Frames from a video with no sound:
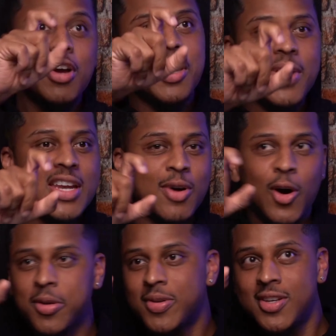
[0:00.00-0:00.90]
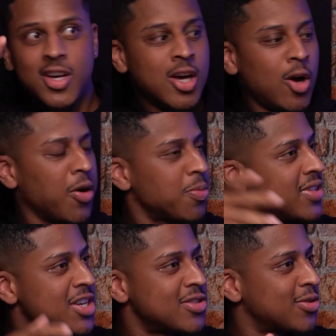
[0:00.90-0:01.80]
recommend my
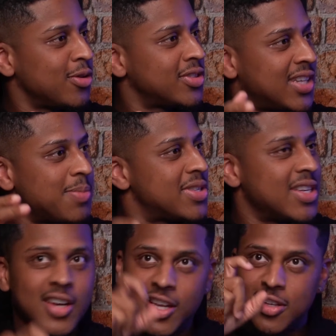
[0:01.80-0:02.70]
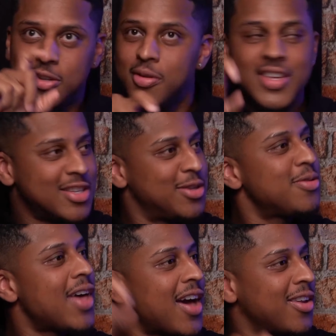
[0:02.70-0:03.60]
optimization scores 10%, I need to do this,
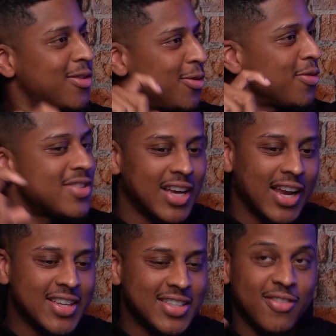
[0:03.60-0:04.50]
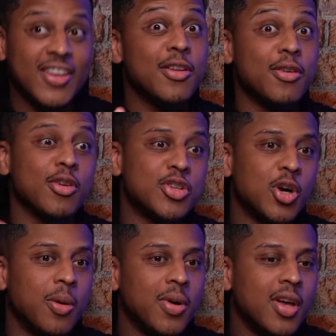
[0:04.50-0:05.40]
do that, and they're doing all these clicks and they think they're doing a good
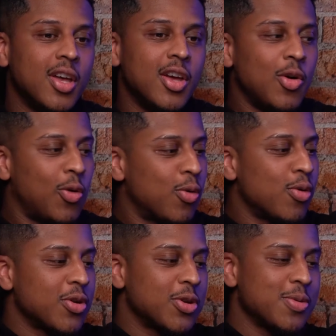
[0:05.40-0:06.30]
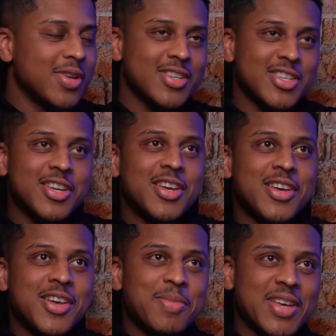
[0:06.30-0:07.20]
job, all you're doing is
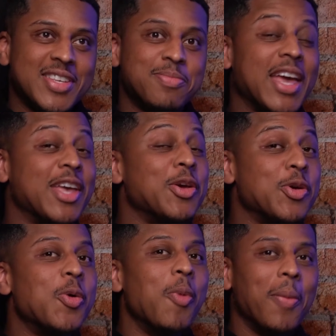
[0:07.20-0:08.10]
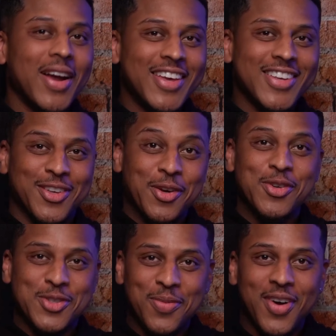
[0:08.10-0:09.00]
basically making Google more money, because that's
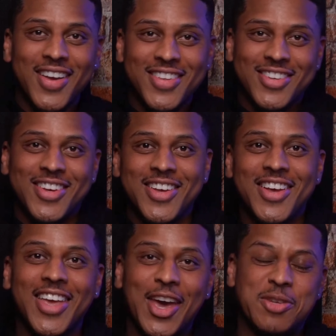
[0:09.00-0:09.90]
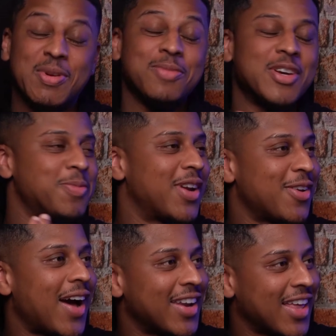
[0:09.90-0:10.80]
Google's job, right? To get you to spend as much money
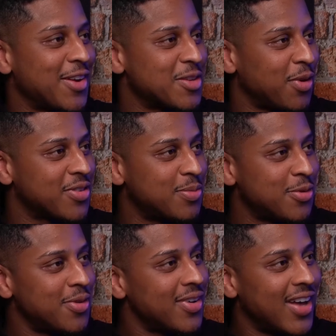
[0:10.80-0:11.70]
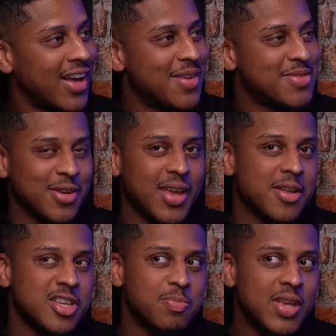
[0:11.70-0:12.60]
in your ad account as possible. So
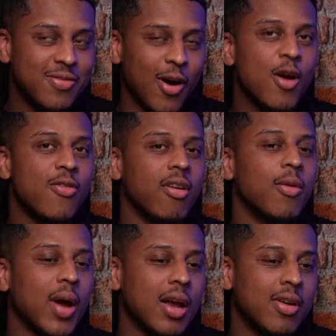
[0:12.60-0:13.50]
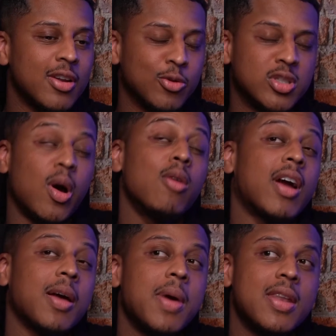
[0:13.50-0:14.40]
yeah, just be very, very wary. And it's also why I
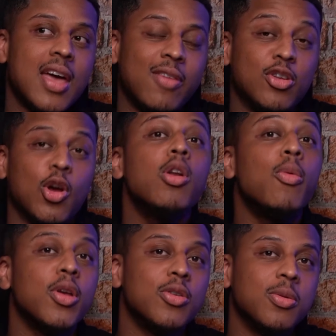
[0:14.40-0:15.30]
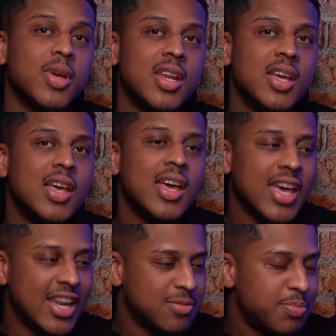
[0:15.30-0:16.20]
recommend that if you don't know what you're doing,
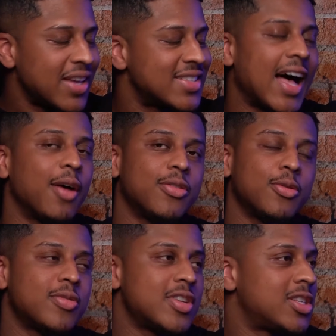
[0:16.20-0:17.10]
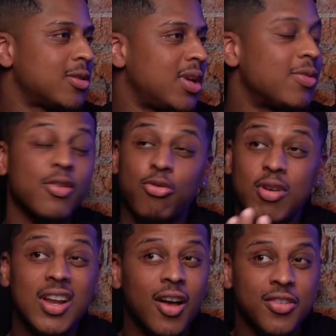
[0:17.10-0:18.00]
it is best to outsource it to even a
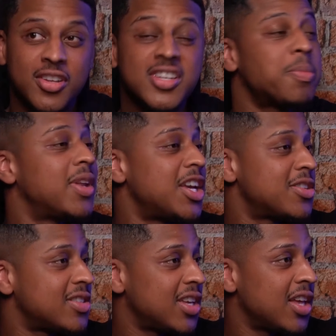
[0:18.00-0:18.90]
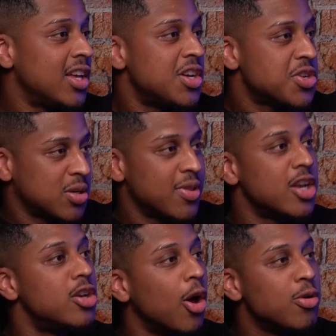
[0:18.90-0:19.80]
freelancer. It doesn't have to be an agency, just
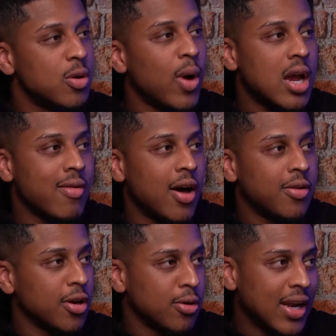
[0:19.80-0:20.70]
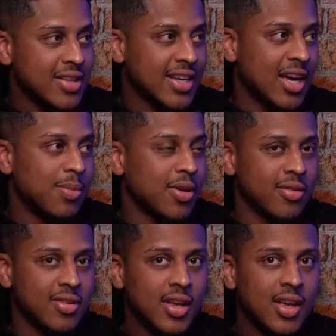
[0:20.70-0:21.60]
someone that knows a way around a Google Ads account,
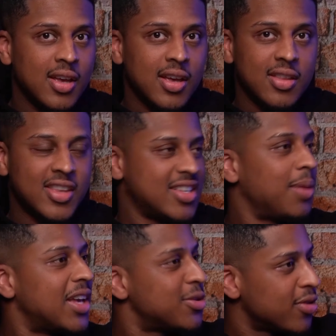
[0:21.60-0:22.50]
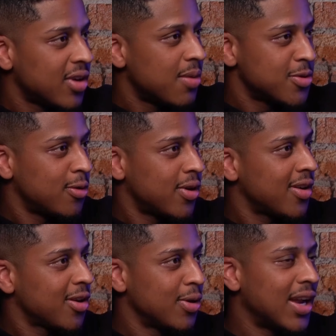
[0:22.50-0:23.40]
because there's updates all the time as well.
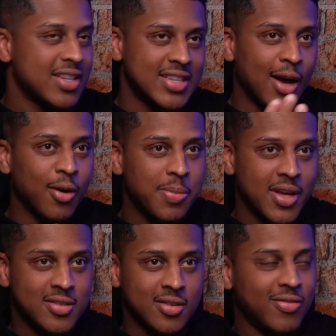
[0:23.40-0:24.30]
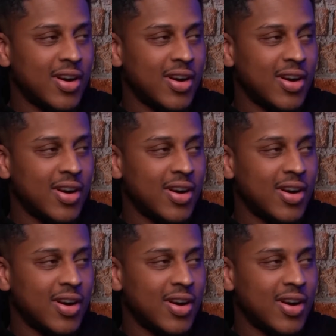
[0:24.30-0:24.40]
Like Google Ads now compared to